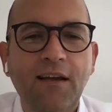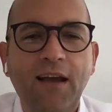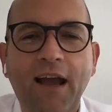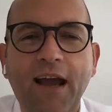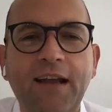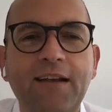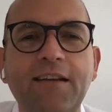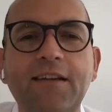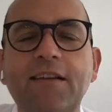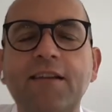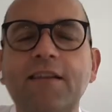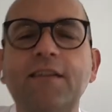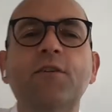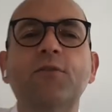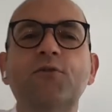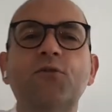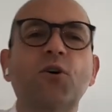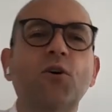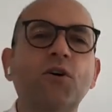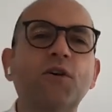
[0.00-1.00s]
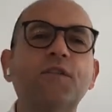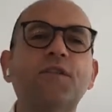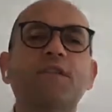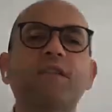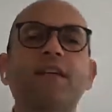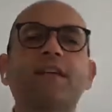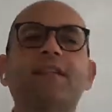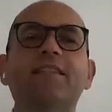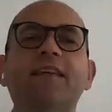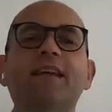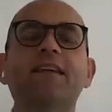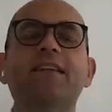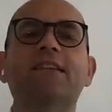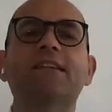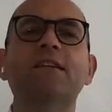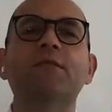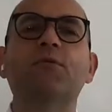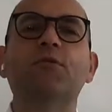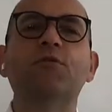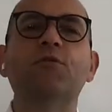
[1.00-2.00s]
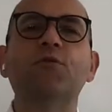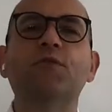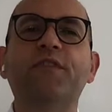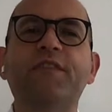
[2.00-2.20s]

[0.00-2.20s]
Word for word: And it is, of course, exactly what you